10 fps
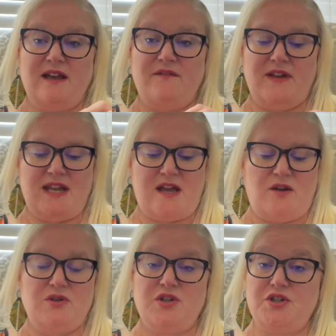a video
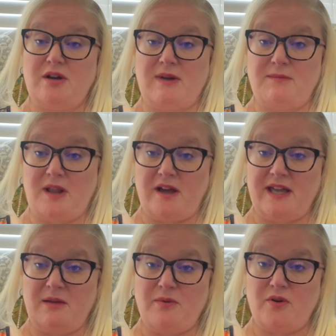to show my
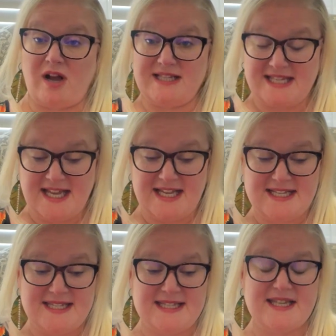blocking process.